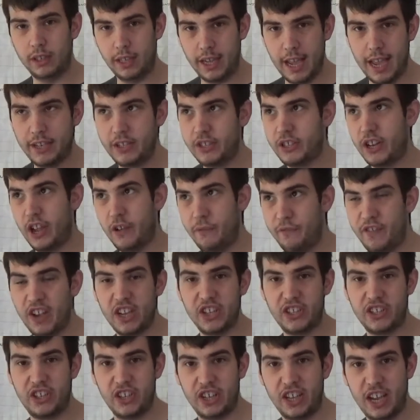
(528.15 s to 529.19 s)
Yes, a
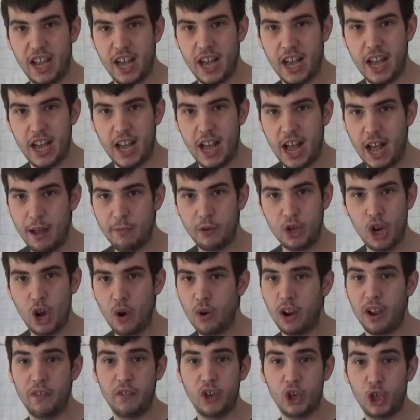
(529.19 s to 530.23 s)
faster car. I
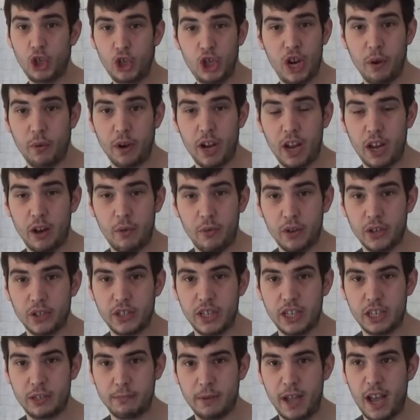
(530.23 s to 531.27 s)
don't give a shit what anyone
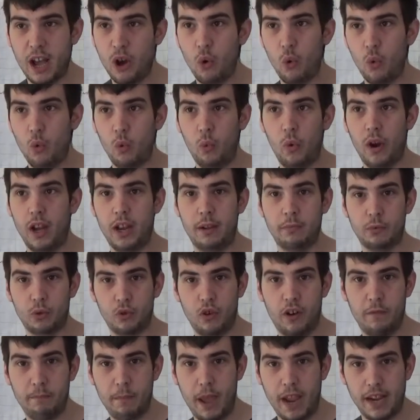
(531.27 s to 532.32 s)
says about, oh, Williams
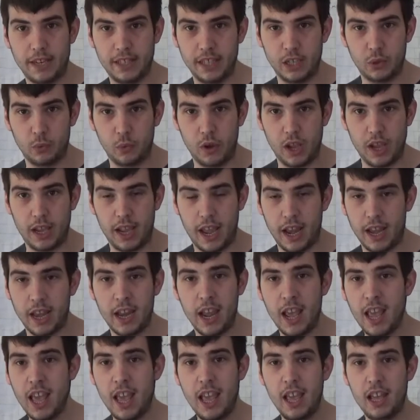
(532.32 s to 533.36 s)
were off pace this weekend.
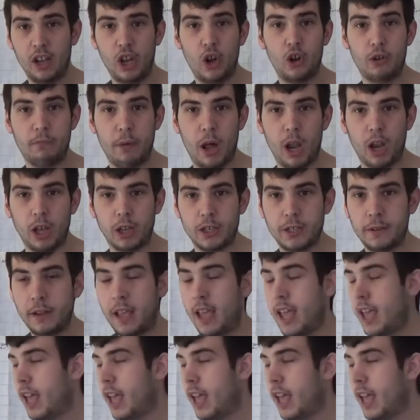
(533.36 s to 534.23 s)
Load of bollocks